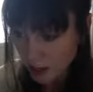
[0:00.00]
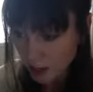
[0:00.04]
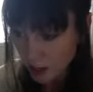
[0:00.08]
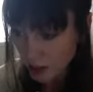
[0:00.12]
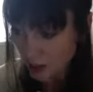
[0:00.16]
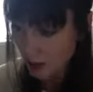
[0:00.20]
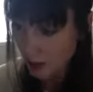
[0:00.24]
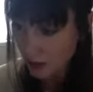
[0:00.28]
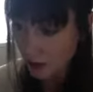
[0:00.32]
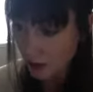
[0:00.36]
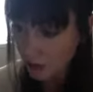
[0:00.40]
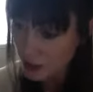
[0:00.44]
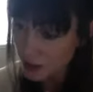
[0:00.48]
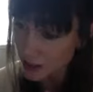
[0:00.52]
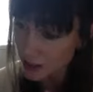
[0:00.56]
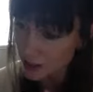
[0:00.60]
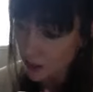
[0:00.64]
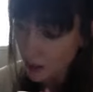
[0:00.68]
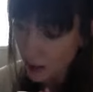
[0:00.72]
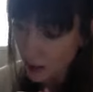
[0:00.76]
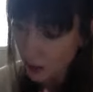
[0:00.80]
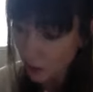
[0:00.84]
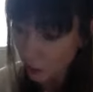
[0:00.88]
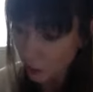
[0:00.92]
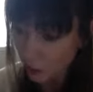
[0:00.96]
to like Vicks
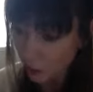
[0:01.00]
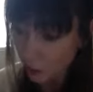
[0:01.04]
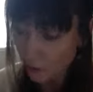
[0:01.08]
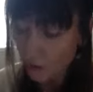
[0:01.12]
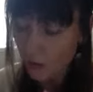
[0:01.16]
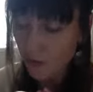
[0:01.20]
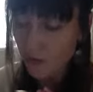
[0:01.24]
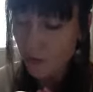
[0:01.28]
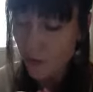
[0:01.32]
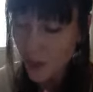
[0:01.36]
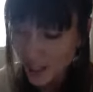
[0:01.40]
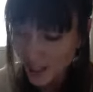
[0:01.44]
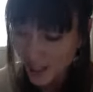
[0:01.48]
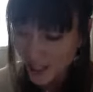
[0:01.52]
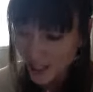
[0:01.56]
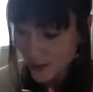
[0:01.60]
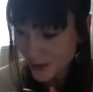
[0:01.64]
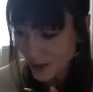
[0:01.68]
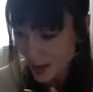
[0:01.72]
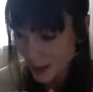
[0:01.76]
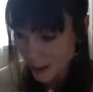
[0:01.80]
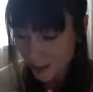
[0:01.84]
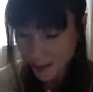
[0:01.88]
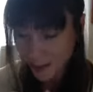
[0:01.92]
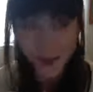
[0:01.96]

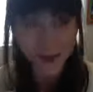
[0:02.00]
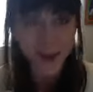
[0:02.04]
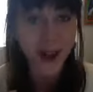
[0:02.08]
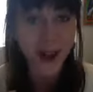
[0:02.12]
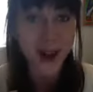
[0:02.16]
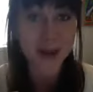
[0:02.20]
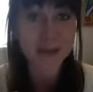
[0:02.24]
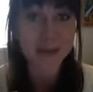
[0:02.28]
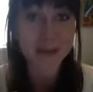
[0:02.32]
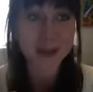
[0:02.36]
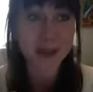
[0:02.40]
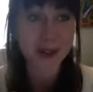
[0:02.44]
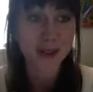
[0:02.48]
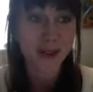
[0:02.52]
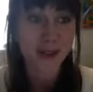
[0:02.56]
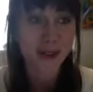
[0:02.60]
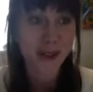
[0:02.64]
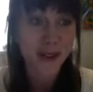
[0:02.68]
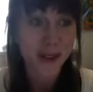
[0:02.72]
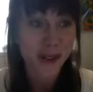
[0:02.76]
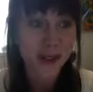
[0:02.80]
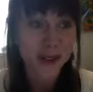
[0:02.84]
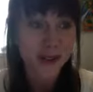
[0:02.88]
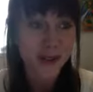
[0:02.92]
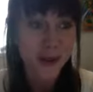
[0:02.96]
Vapor Rub. So for
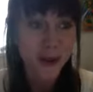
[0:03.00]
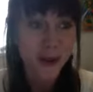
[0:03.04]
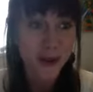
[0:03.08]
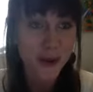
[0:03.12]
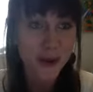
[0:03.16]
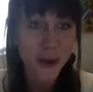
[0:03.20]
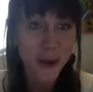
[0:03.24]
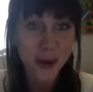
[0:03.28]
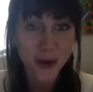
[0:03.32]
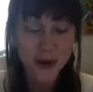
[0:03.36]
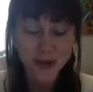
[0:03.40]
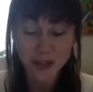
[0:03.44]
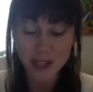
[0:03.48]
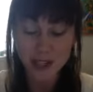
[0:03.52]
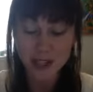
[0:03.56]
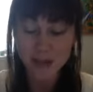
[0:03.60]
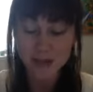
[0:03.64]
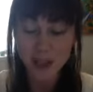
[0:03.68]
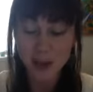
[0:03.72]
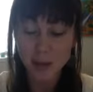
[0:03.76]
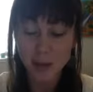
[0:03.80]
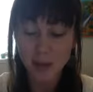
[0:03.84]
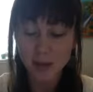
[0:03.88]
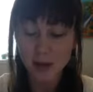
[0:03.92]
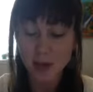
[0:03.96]
those of you who know what Vicks
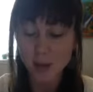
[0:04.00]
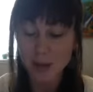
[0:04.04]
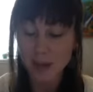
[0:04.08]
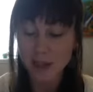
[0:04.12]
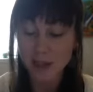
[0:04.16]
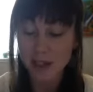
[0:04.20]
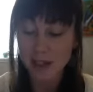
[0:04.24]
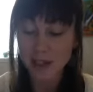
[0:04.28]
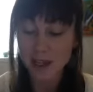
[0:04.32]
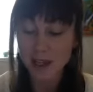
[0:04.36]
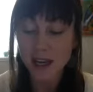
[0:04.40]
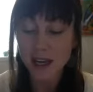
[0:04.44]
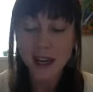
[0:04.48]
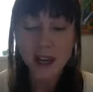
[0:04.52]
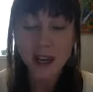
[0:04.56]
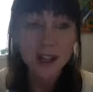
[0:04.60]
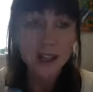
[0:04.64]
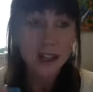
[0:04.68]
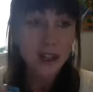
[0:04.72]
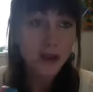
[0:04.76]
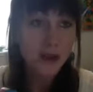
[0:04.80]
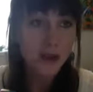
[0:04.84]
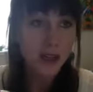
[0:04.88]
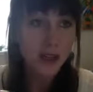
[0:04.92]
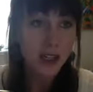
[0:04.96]
Vapor Rub is,
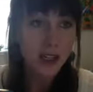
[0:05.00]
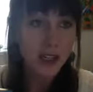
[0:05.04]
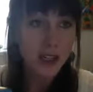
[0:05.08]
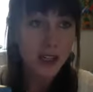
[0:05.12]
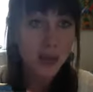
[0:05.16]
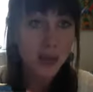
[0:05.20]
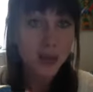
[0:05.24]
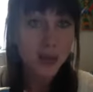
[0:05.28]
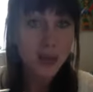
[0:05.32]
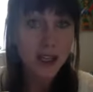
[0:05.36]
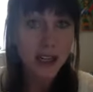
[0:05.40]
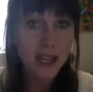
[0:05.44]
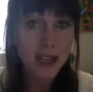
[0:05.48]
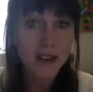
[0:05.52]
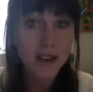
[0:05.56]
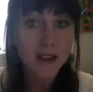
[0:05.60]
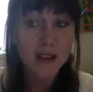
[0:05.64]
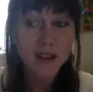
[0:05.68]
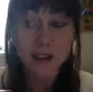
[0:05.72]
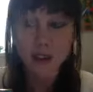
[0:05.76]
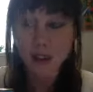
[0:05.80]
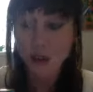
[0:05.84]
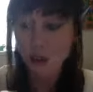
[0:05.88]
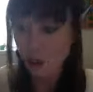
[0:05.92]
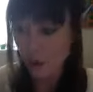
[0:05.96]
doTERRA's Breathe is
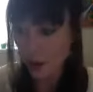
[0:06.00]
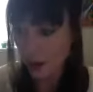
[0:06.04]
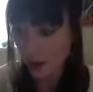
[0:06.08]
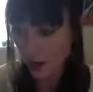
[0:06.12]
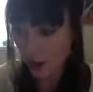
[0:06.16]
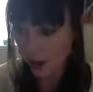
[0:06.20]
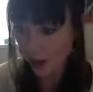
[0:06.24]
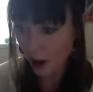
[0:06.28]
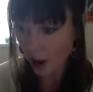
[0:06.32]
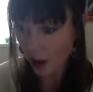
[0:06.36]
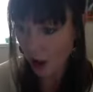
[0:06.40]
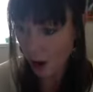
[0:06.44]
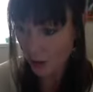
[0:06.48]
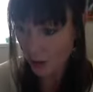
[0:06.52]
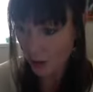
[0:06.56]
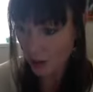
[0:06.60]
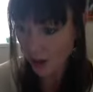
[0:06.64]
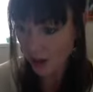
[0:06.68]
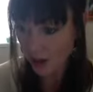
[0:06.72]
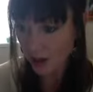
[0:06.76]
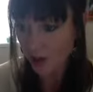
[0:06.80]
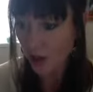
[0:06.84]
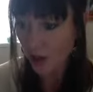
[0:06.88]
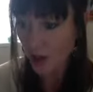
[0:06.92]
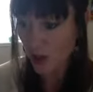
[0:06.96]
a great
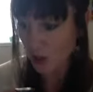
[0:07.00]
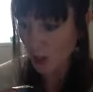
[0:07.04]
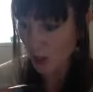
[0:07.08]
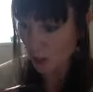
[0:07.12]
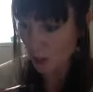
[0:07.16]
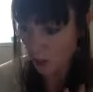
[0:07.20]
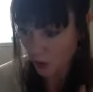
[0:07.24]
option. If you